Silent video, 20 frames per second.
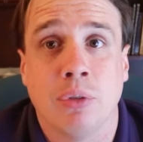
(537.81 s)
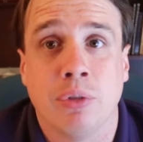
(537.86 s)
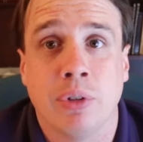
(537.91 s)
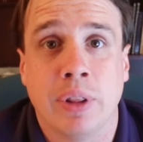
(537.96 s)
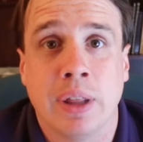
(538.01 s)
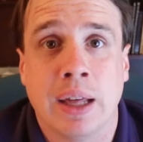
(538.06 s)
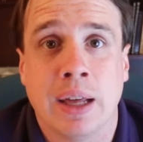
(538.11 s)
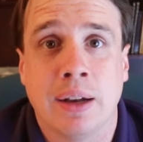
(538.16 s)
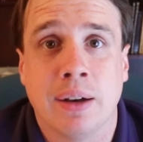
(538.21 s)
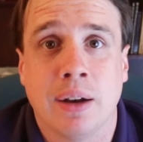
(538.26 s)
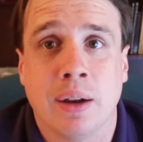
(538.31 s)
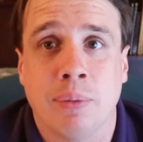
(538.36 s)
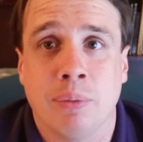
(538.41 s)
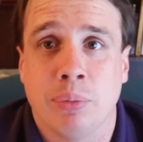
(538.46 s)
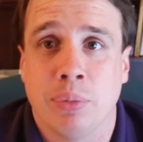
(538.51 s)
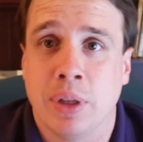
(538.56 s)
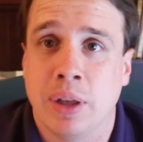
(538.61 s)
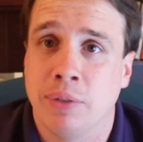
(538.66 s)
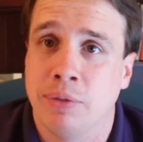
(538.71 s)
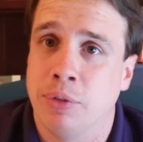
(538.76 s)
for that.
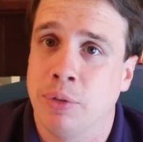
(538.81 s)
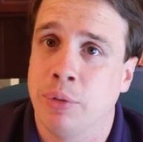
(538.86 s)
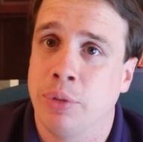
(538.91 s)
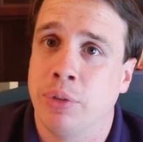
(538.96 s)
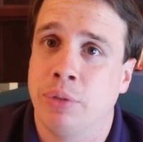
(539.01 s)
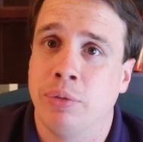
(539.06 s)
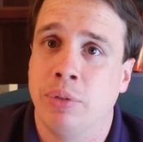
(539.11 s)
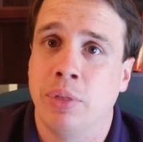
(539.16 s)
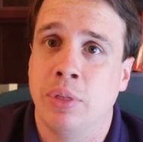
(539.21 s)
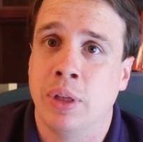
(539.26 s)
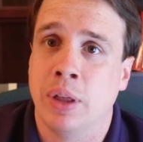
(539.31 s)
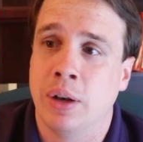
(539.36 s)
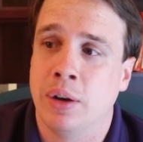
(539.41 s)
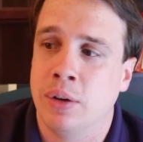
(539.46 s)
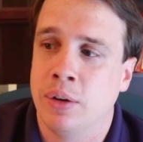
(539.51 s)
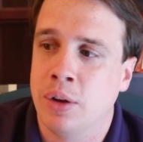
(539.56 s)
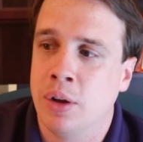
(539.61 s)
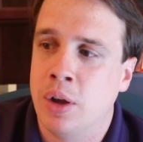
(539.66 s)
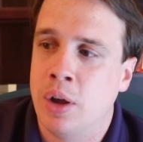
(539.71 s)
I'm thankful that